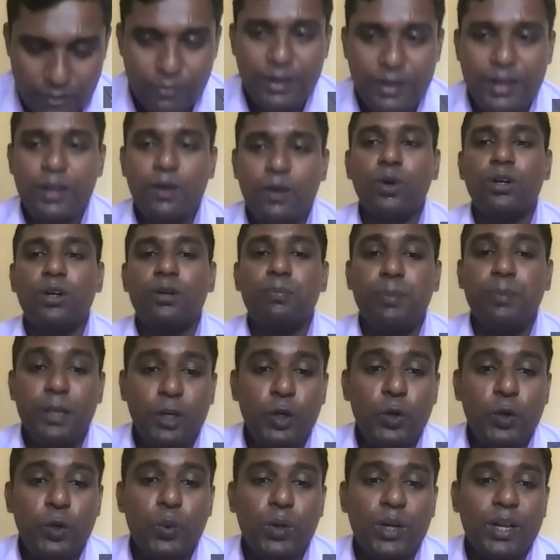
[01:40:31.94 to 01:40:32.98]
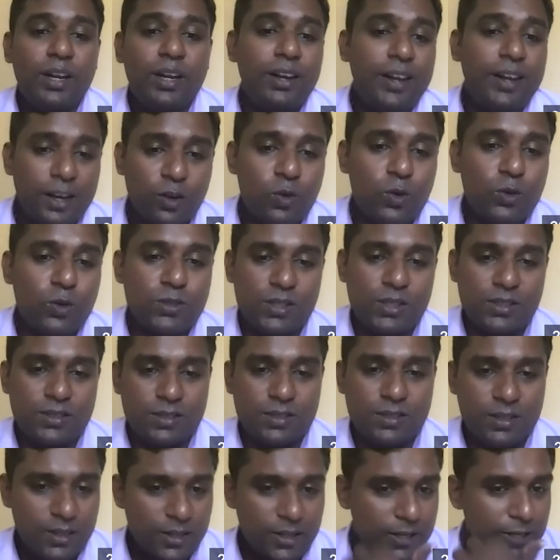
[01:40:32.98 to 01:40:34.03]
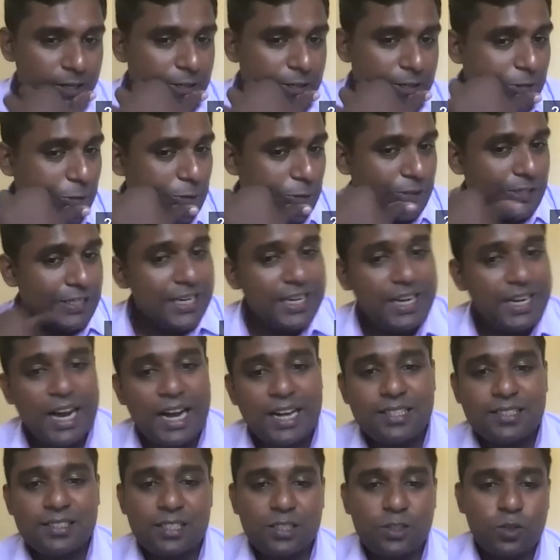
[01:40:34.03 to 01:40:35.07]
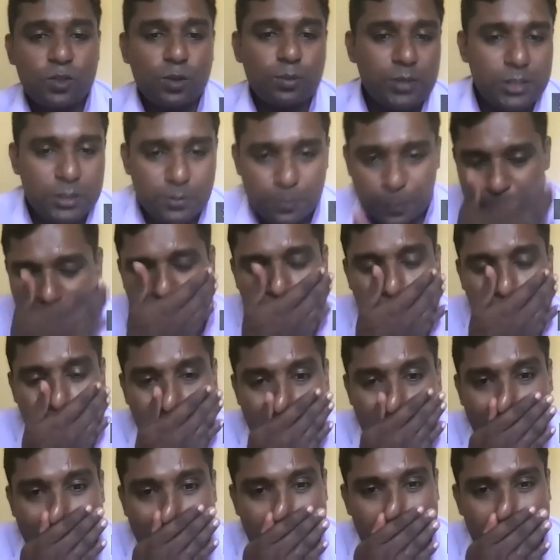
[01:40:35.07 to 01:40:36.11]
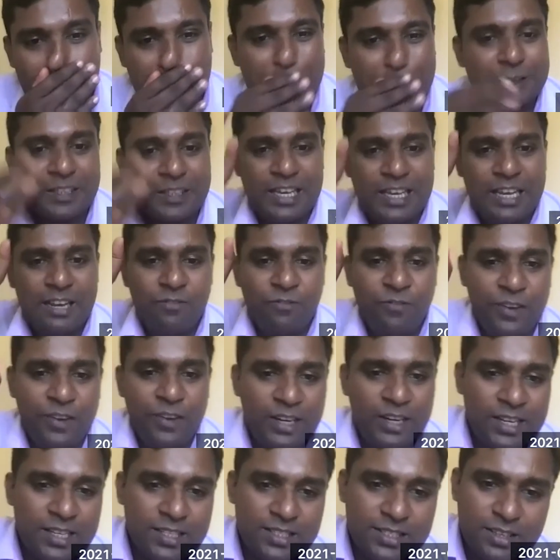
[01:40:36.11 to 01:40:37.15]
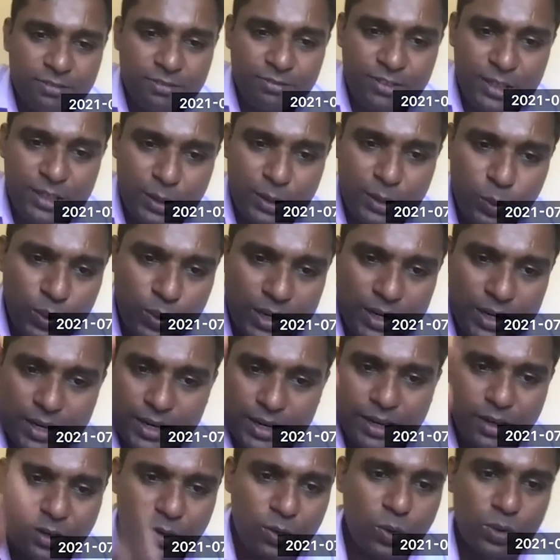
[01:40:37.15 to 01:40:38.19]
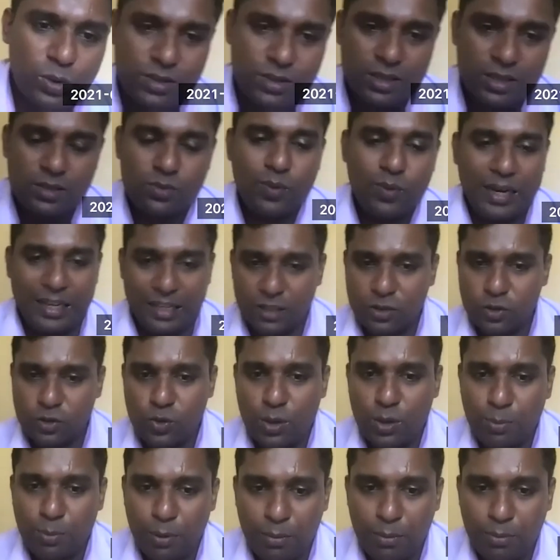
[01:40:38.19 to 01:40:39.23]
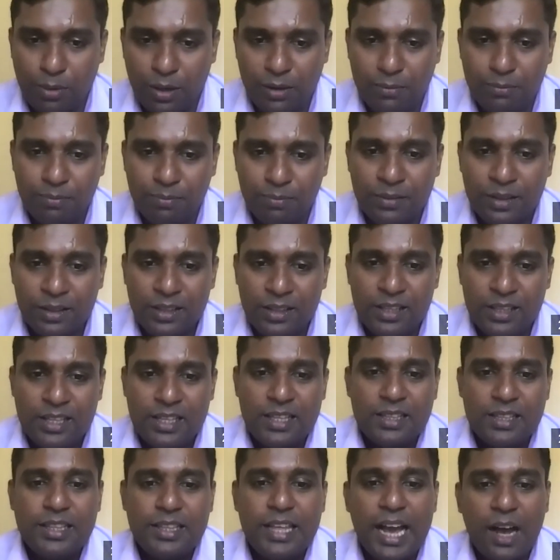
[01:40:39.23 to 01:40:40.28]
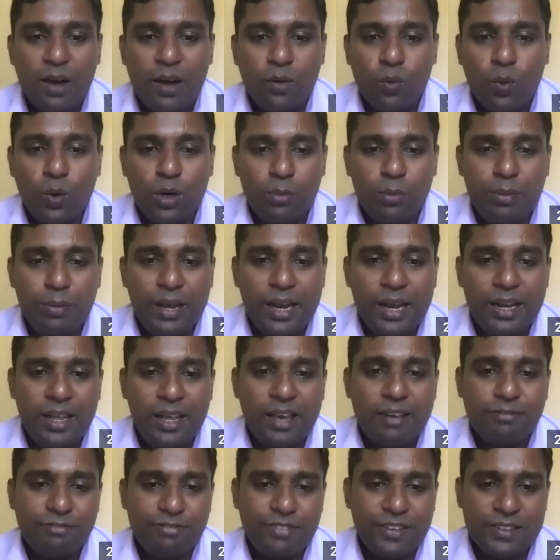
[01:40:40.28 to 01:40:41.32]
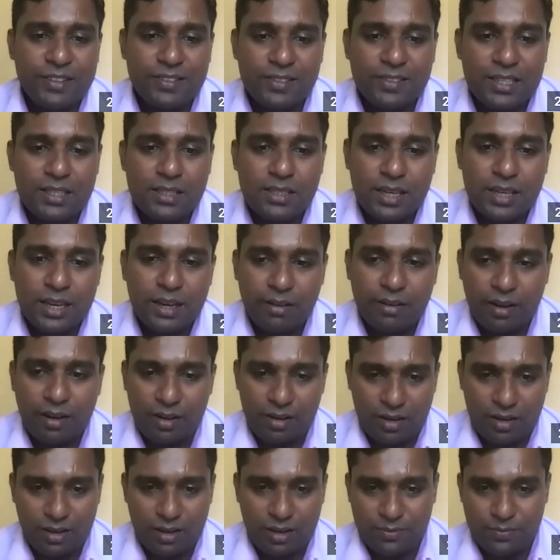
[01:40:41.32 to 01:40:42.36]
Very good. Pituitary necrosis. So Sheehan syndrome is pituitary necrosis. If it is a pituitary necrosis, what is your problem? there won't be any FSH secretion.